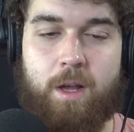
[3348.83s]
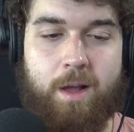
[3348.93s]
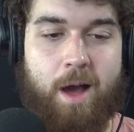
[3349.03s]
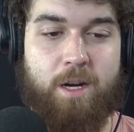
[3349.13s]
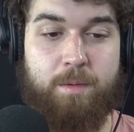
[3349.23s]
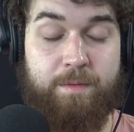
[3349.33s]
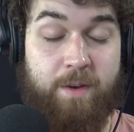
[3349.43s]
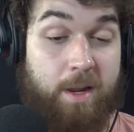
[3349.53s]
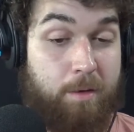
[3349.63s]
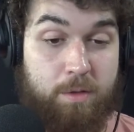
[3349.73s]
Conor to be
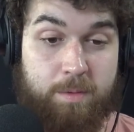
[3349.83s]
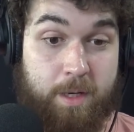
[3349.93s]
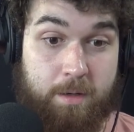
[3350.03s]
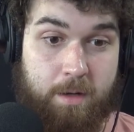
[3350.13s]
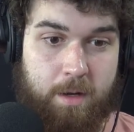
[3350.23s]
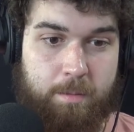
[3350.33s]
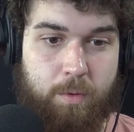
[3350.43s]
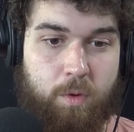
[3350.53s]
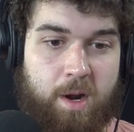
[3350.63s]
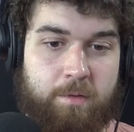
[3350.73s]
fighting Usman.
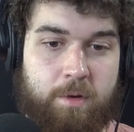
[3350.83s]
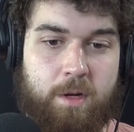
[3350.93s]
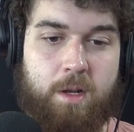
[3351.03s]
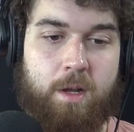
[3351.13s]
But whatever.